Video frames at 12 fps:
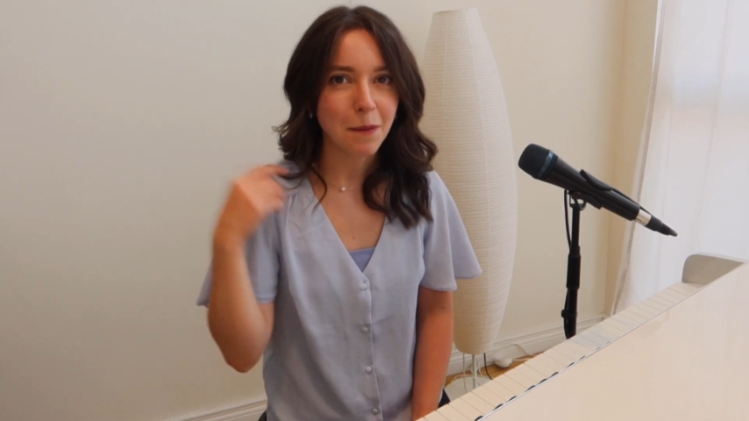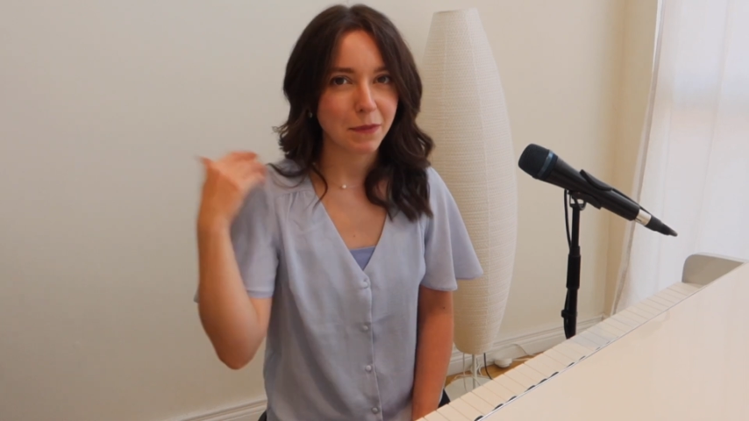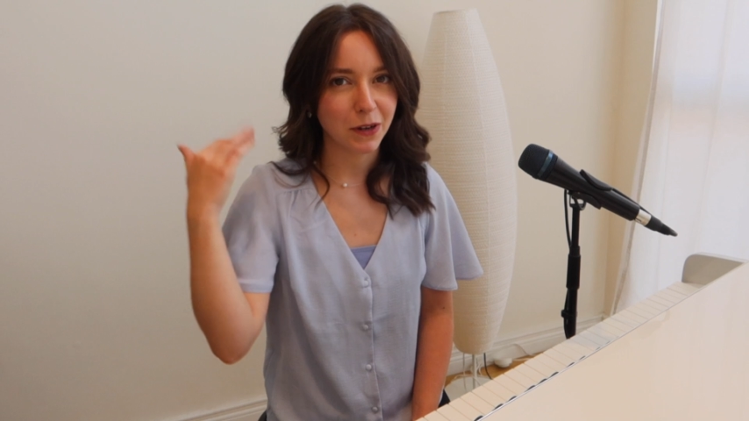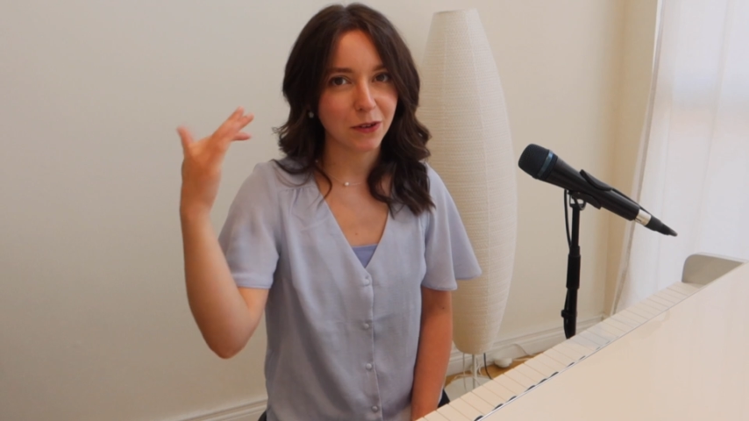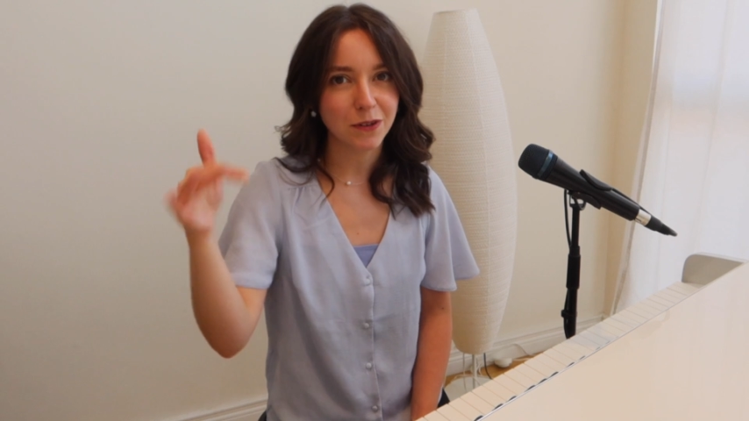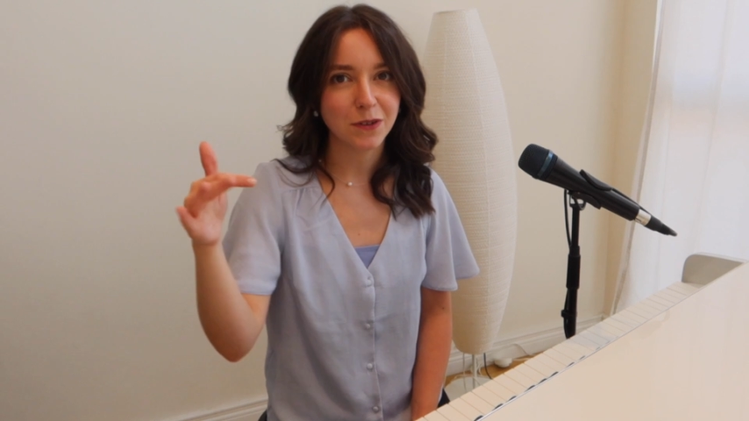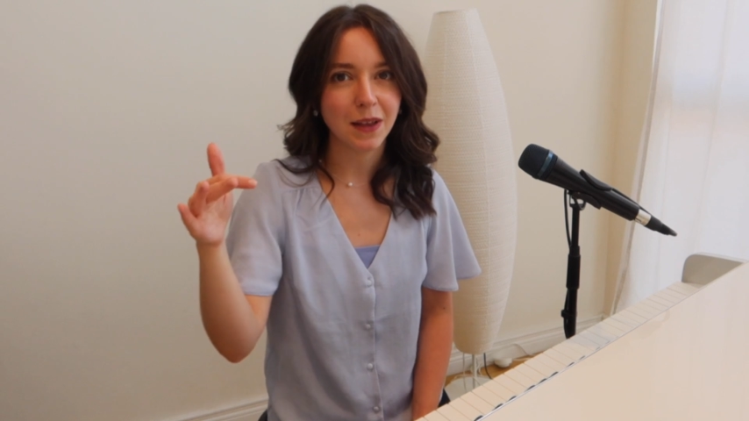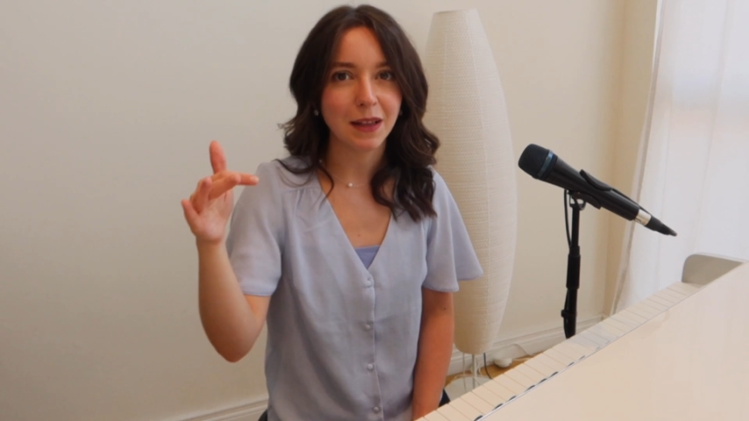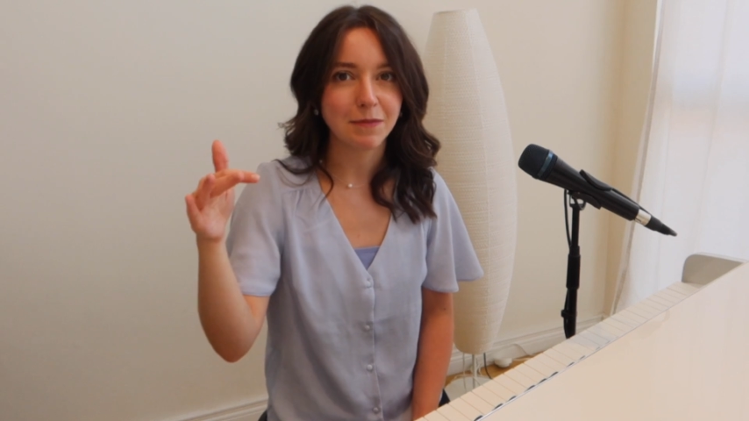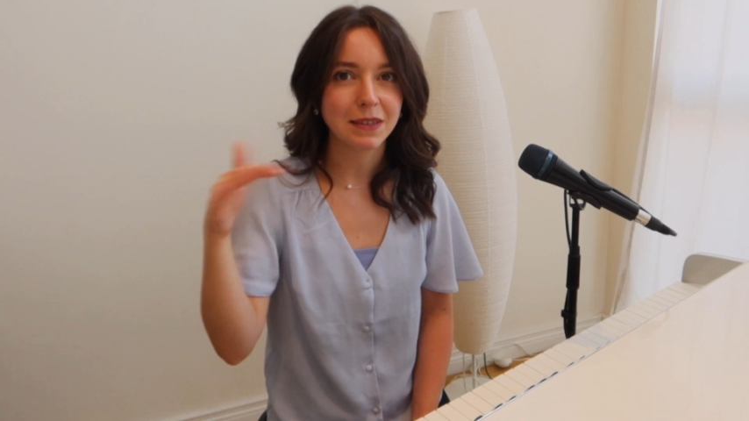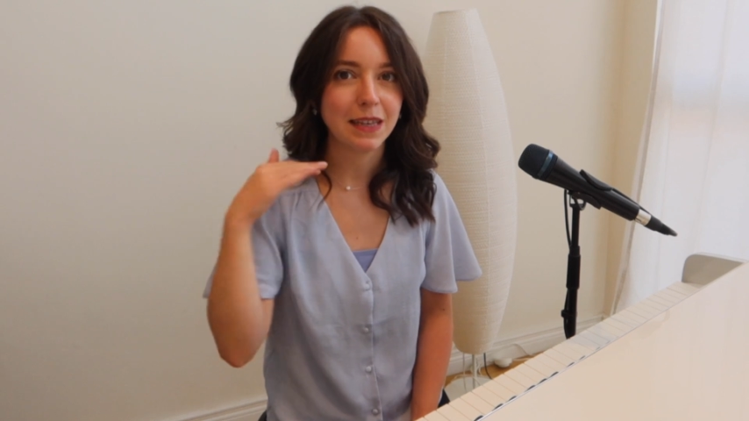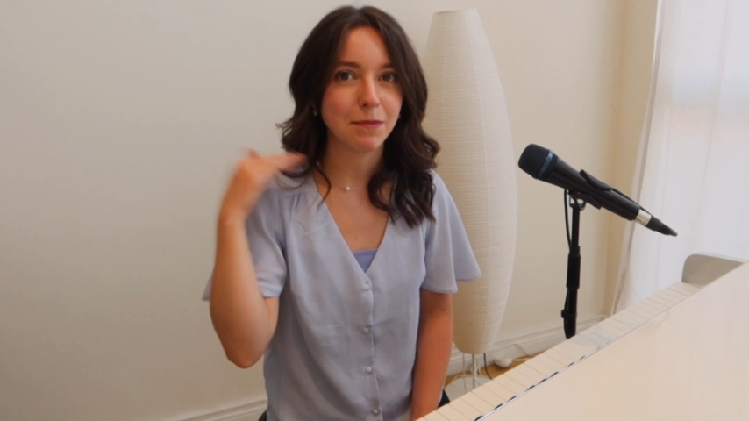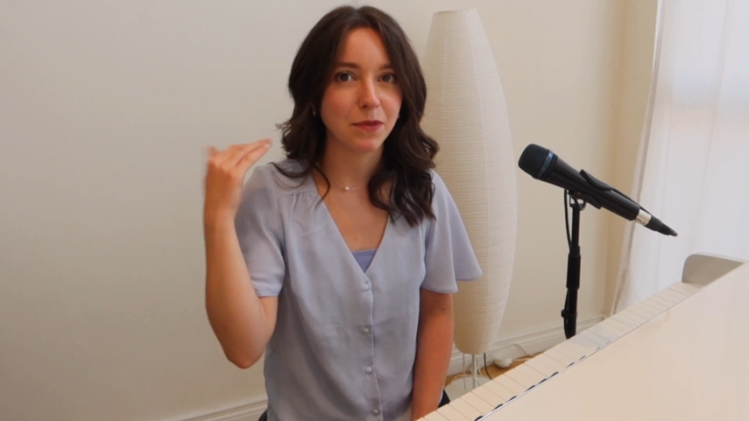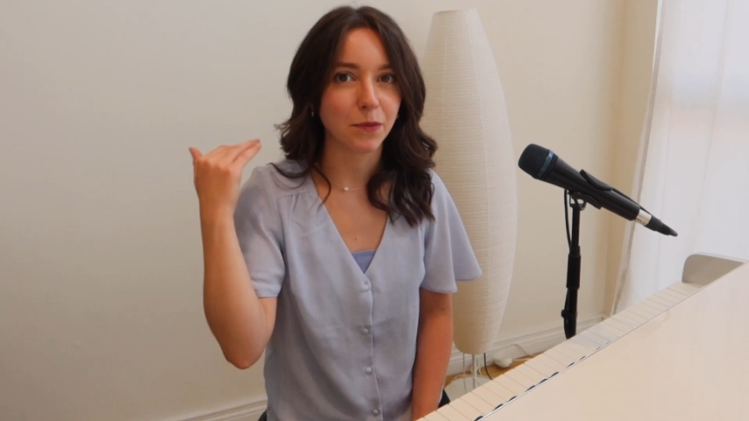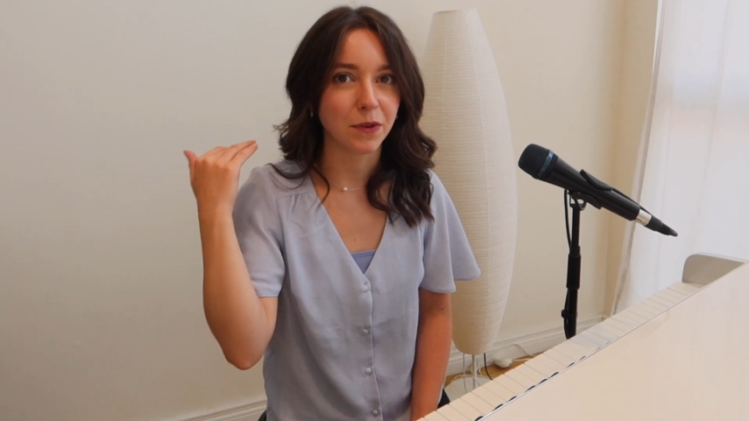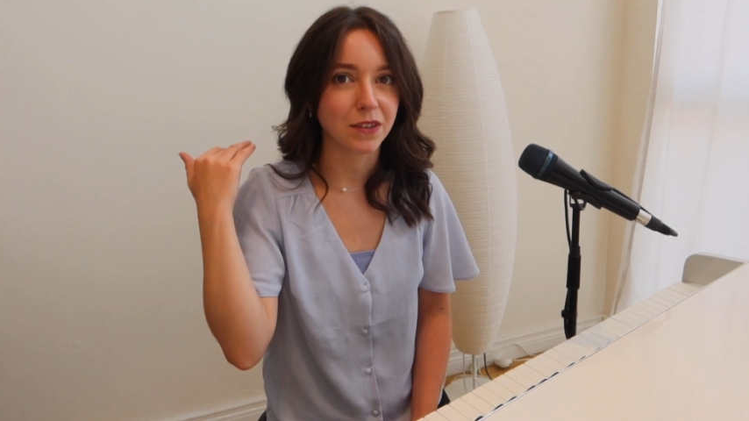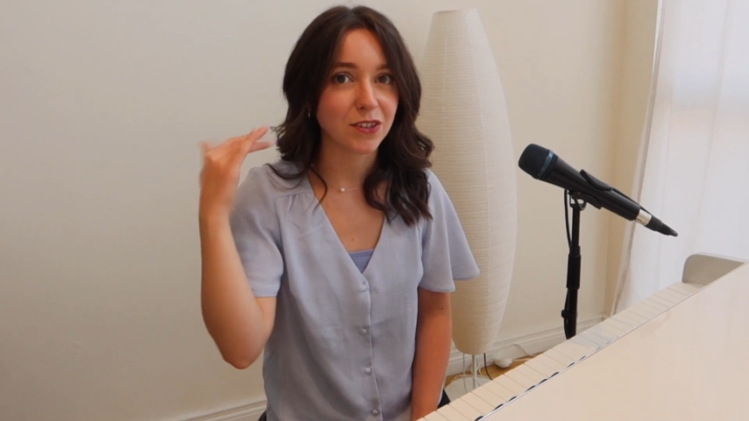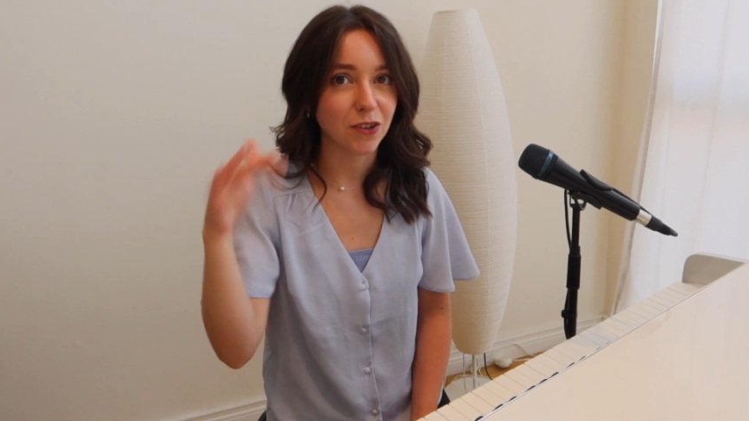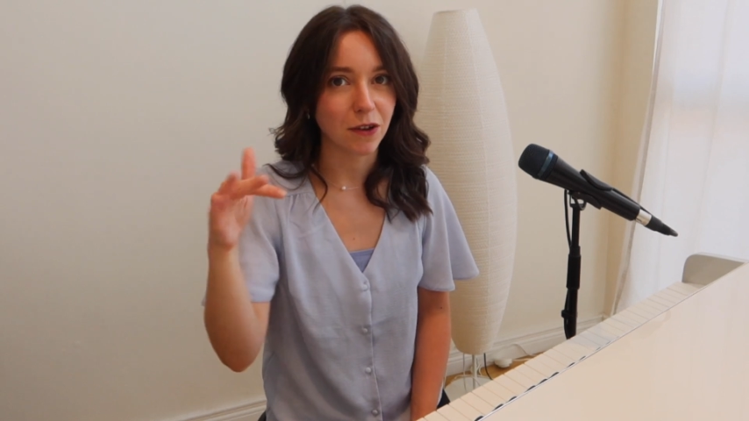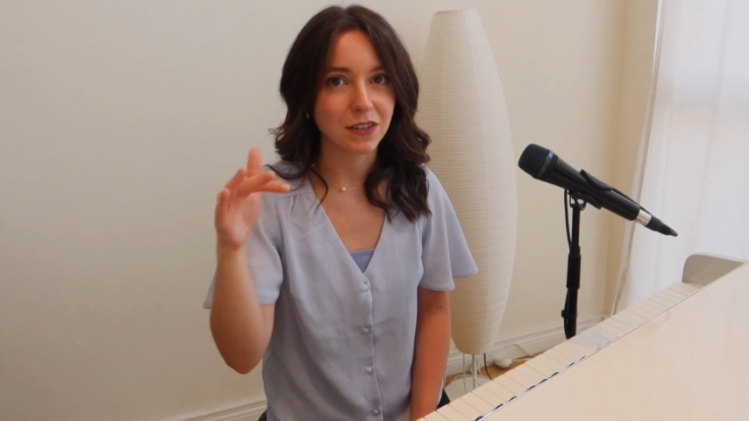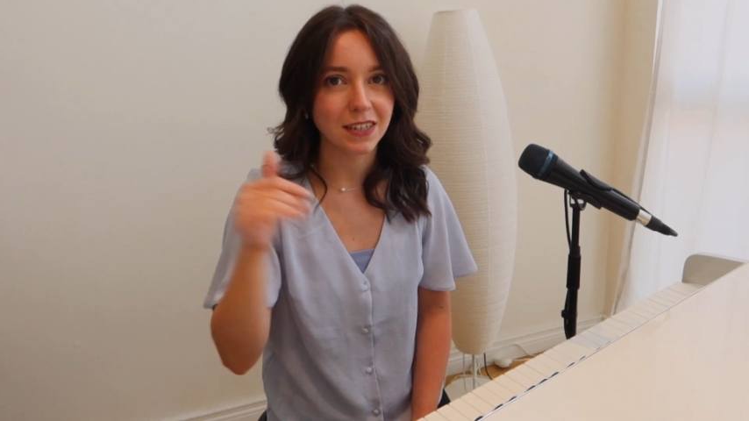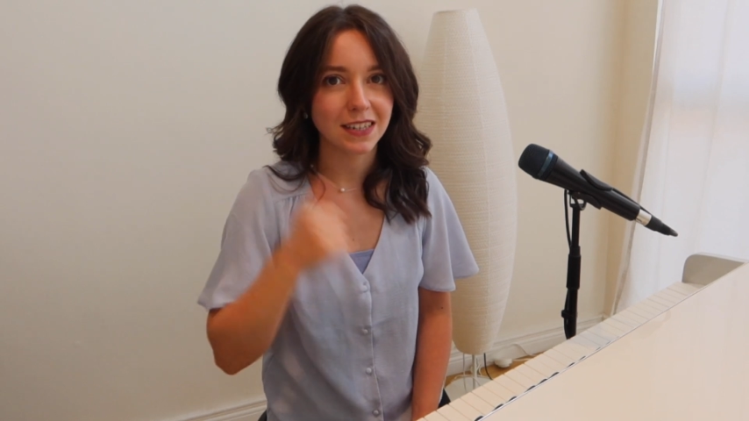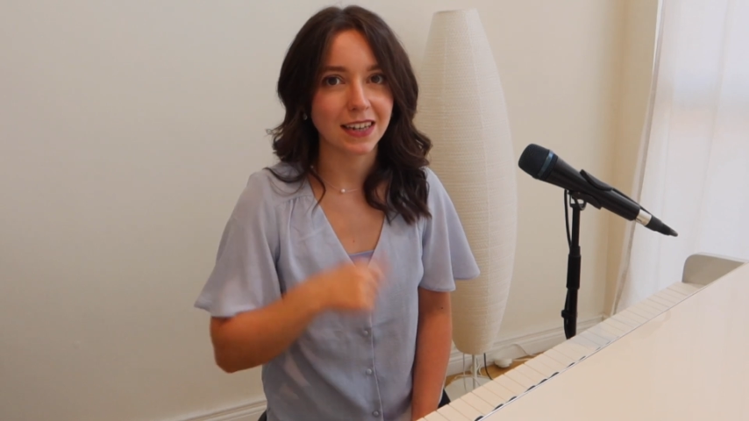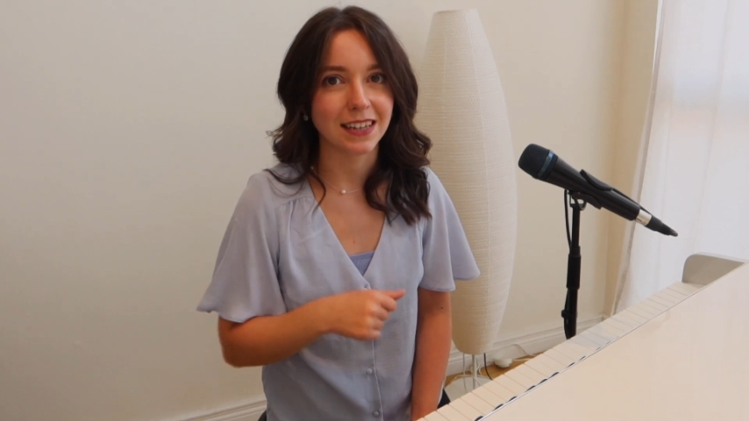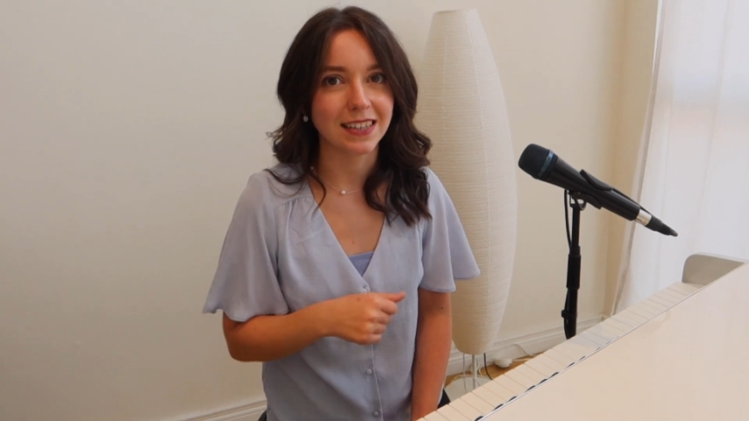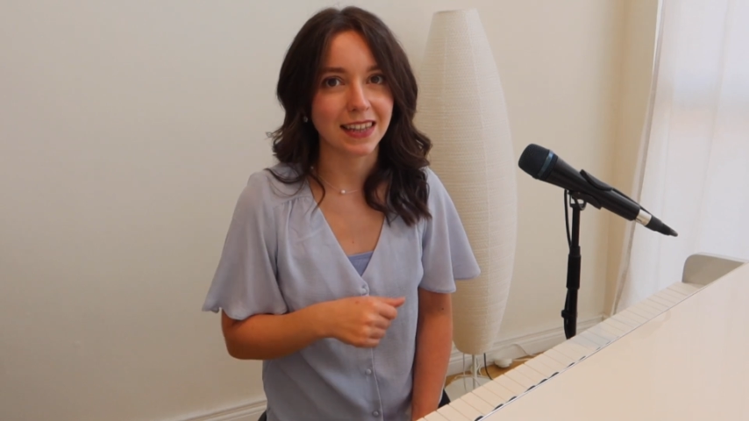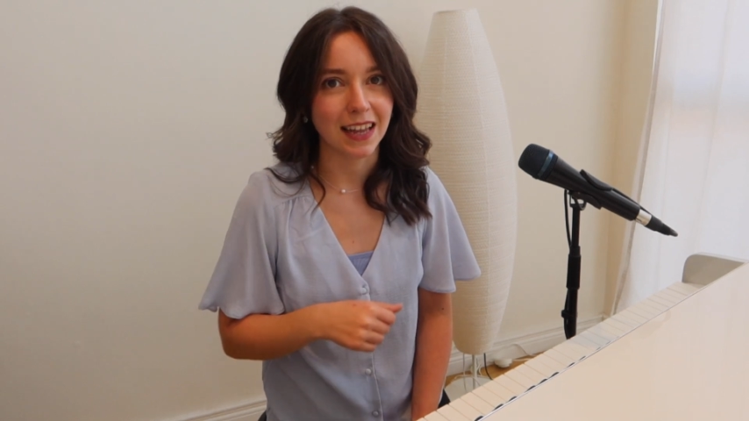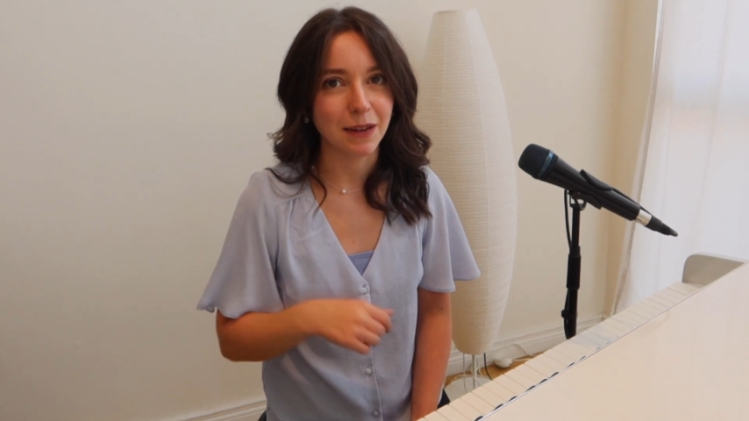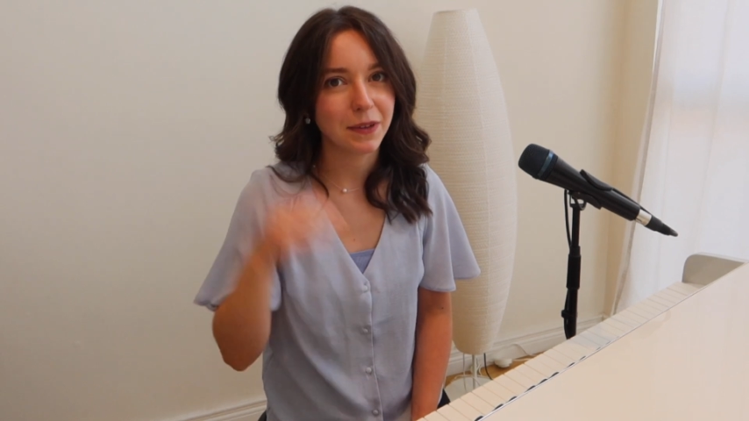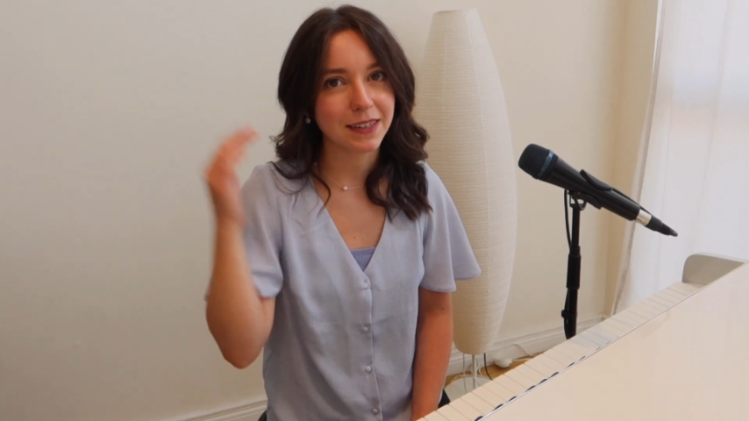but it also helps keep the word sausage nice and light,